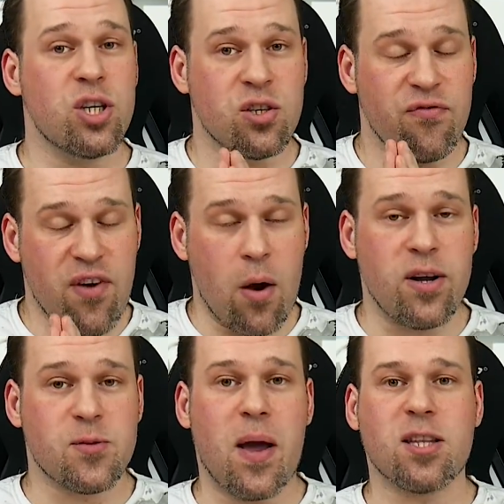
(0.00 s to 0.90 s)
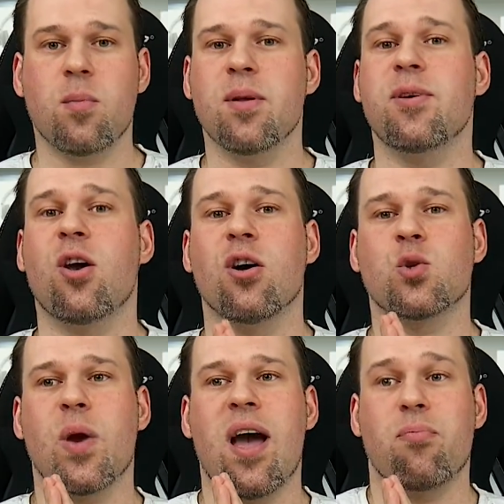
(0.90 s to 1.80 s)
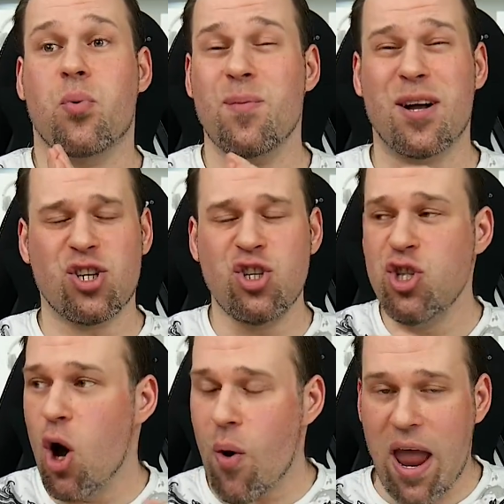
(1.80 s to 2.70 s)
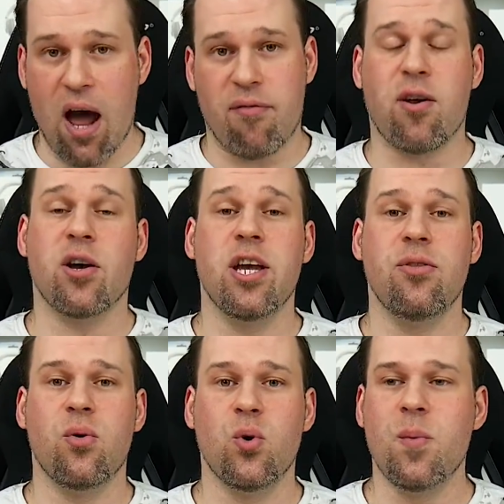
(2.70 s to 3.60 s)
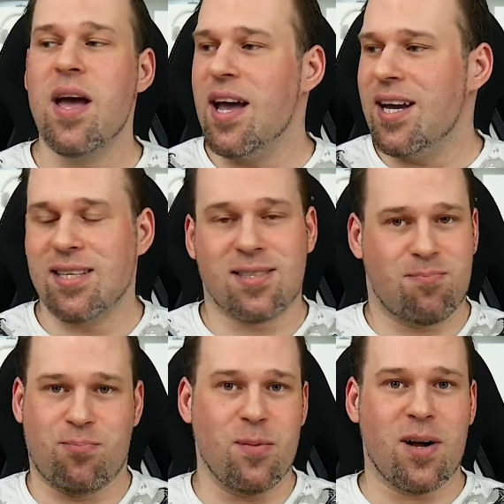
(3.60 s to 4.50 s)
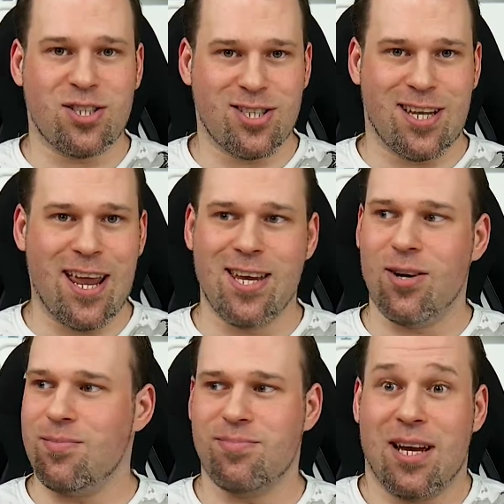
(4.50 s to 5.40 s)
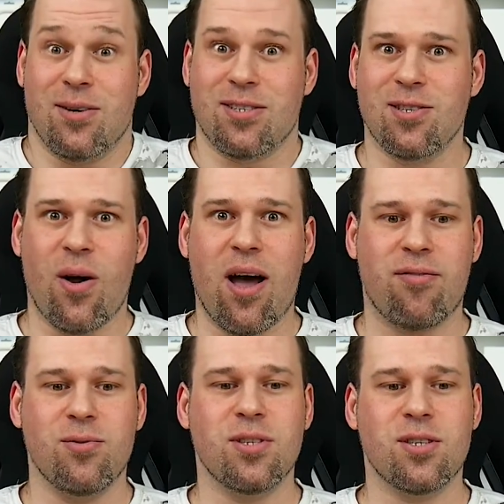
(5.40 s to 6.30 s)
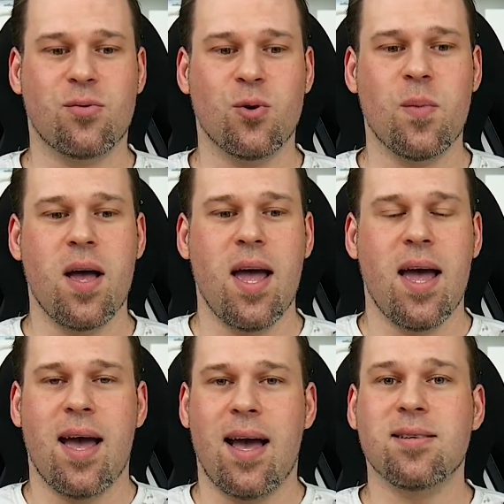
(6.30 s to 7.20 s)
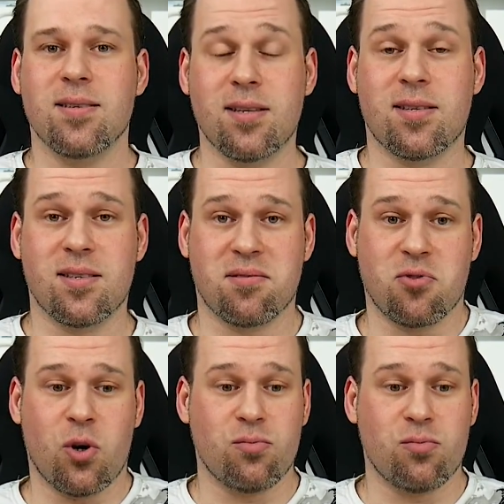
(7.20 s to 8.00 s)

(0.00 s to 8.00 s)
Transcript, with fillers: which is very respectable because we had pretty much no airflow here in the room. It's pretty much staying here. There is no airflow in this room, and this is